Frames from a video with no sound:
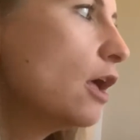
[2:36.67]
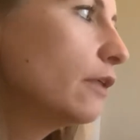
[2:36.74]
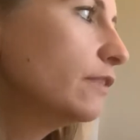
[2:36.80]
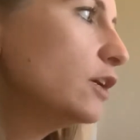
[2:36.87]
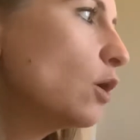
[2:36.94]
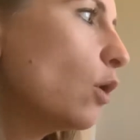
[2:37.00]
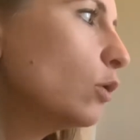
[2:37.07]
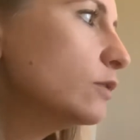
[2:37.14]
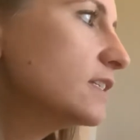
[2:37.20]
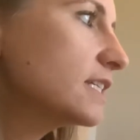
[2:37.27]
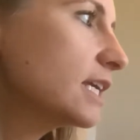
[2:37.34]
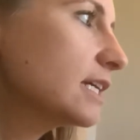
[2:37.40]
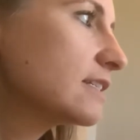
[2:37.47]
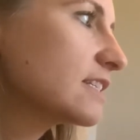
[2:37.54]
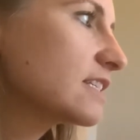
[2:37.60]
The old
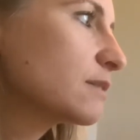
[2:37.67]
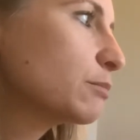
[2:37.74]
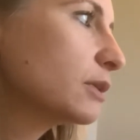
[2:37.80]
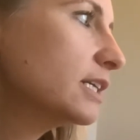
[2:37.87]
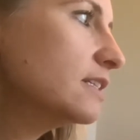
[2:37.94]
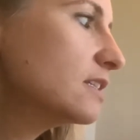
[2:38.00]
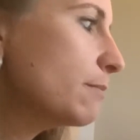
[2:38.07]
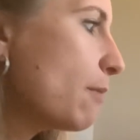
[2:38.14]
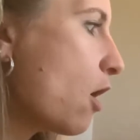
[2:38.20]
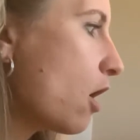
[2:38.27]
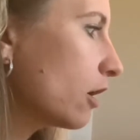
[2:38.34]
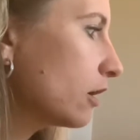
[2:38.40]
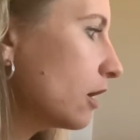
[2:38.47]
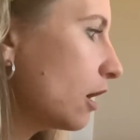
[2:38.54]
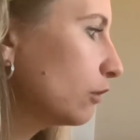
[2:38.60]
skin splits
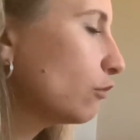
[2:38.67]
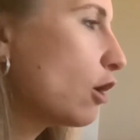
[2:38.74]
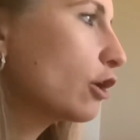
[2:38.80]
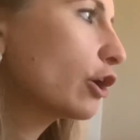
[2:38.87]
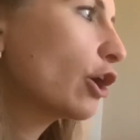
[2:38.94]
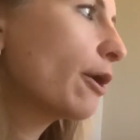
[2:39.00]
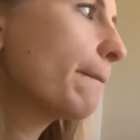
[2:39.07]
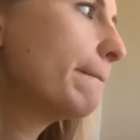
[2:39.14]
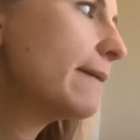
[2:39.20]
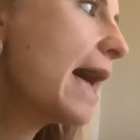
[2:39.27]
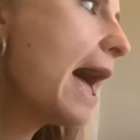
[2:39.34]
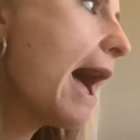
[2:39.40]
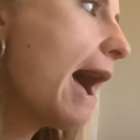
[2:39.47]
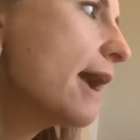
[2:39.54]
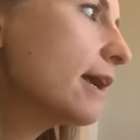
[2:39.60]
apart along her
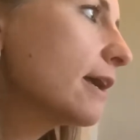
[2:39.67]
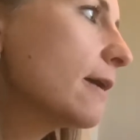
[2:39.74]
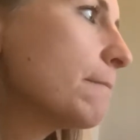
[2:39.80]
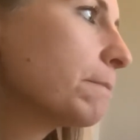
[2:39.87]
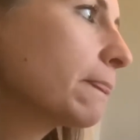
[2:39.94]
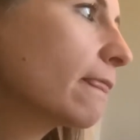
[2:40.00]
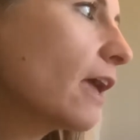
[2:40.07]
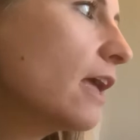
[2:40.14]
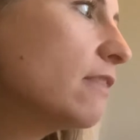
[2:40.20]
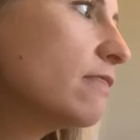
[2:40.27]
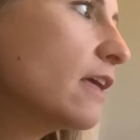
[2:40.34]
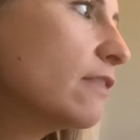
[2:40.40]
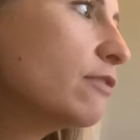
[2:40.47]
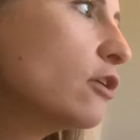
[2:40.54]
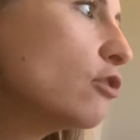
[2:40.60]
back, and
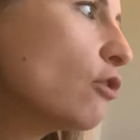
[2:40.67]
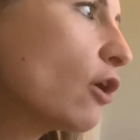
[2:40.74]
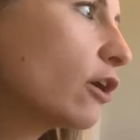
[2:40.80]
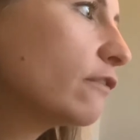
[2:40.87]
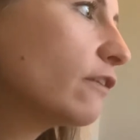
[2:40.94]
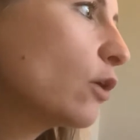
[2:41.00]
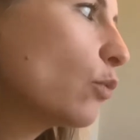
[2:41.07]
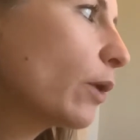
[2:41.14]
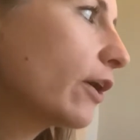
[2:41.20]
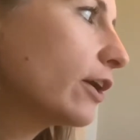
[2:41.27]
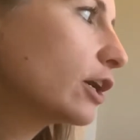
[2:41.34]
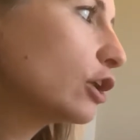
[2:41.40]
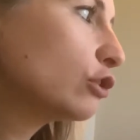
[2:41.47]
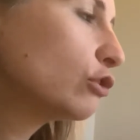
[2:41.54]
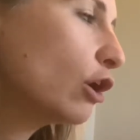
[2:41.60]
then the larva,
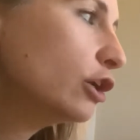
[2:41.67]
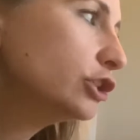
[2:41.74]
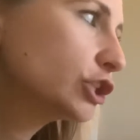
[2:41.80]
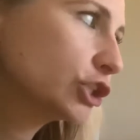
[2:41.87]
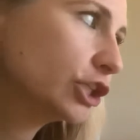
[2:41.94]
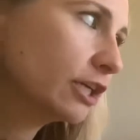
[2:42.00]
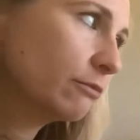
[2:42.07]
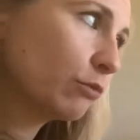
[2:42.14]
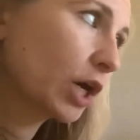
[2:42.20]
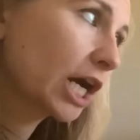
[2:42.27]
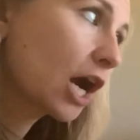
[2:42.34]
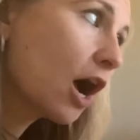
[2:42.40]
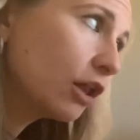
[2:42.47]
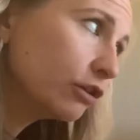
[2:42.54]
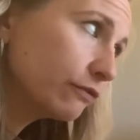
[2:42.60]
wearing a larger and more
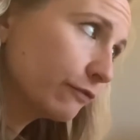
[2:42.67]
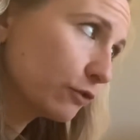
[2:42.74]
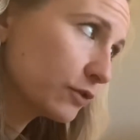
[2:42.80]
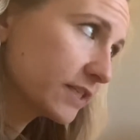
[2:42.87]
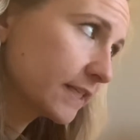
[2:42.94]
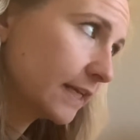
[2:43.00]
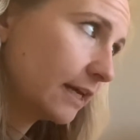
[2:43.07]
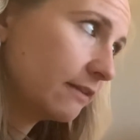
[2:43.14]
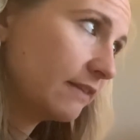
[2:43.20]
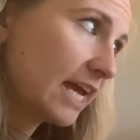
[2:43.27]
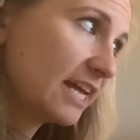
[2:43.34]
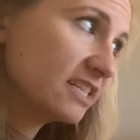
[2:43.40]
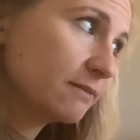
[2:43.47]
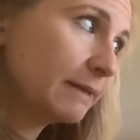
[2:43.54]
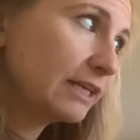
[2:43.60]
colorful skin that
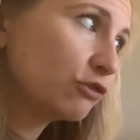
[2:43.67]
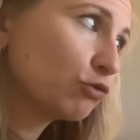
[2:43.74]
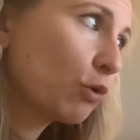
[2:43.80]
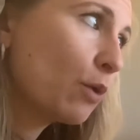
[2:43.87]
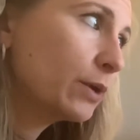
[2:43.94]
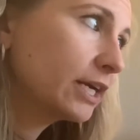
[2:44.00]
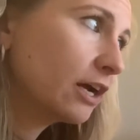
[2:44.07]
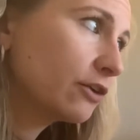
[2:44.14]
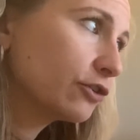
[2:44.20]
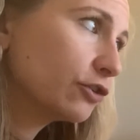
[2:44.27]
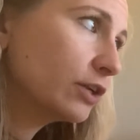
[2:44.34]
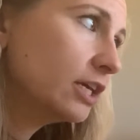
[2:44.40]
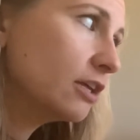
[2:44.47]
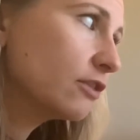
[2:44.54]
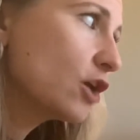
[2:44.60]
has been growing
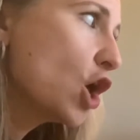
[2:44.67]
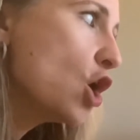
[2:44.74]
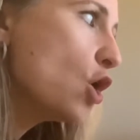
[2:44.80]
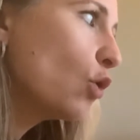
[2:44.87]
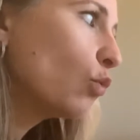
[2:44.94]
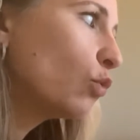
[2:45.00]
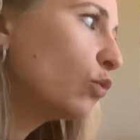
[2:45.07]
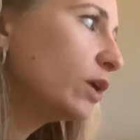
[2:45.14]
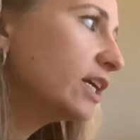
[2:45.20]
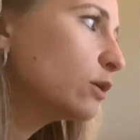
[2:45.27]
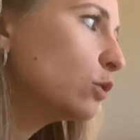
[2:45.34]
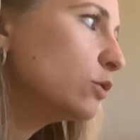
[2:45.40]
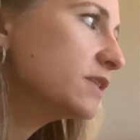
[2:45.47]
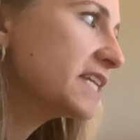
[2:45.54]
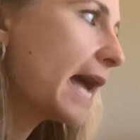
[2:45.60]
underneath,
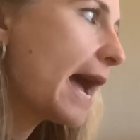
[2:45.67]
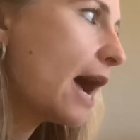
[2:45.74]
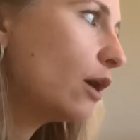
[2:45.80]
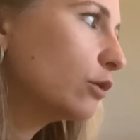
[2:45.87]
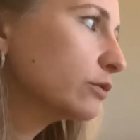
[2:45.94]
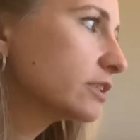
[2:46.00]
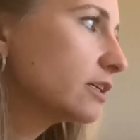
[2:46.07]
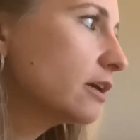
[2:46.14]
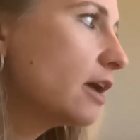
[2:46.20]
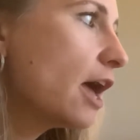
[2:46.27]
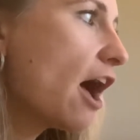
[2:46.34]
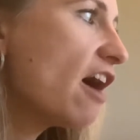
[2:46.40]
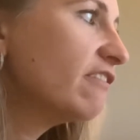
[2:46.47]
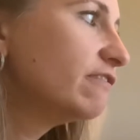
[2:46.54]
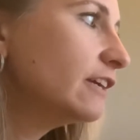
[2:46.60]
wiggles out.
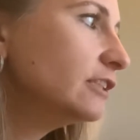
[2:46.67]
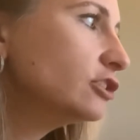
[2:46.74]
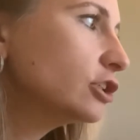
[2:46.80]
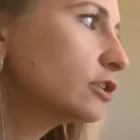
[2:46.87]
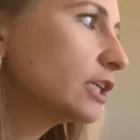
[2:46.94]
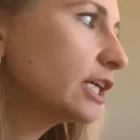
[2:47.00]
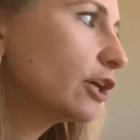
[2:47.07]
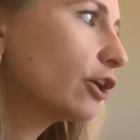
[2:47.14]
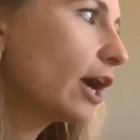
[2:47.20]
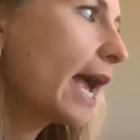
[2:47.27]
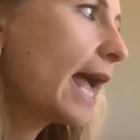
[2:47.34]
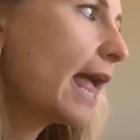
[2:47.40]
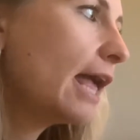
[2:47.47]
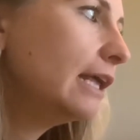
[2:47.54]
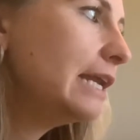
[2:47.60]
Eventually, her
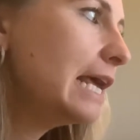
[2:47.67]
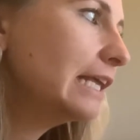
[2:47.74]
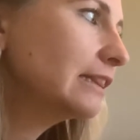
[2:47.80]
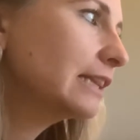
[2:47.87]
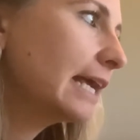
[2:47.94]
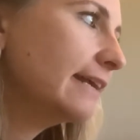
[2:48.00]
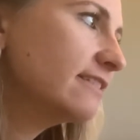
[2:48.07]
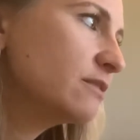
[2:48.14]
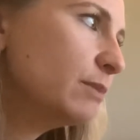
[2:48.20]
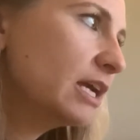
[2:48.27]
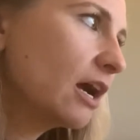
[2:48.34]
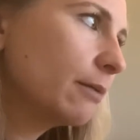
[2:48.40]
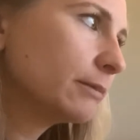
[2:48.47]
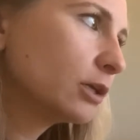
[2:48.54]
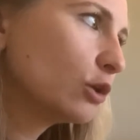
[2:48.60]
head and legs
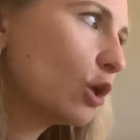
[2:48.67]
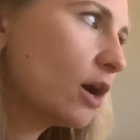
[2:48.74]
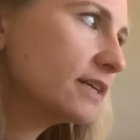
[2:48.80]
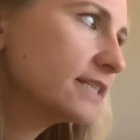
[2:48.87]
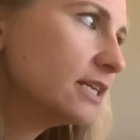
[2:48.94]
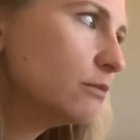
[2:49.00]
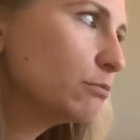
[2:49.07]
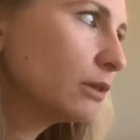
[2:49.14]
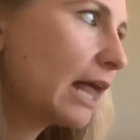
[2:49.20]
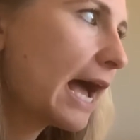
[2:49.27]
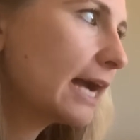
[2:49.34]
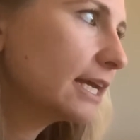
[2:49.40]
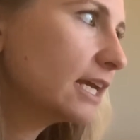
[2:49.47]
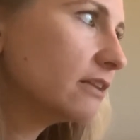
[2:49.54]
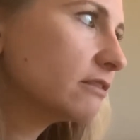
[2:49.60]
become glossy
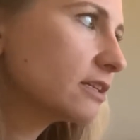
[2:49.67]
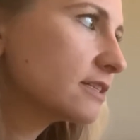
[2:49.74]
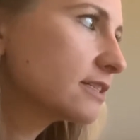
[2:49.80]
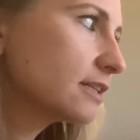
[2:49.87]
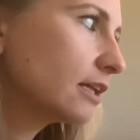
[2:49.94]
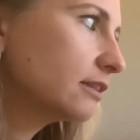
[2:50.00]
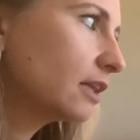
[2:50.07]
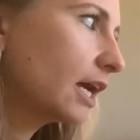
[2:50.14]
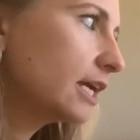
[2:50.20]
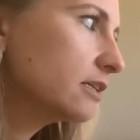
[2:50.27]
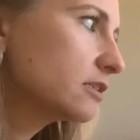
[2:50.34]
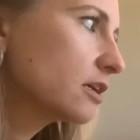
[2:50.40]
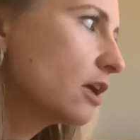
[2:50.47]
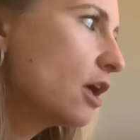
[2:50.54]
black in the sunlight.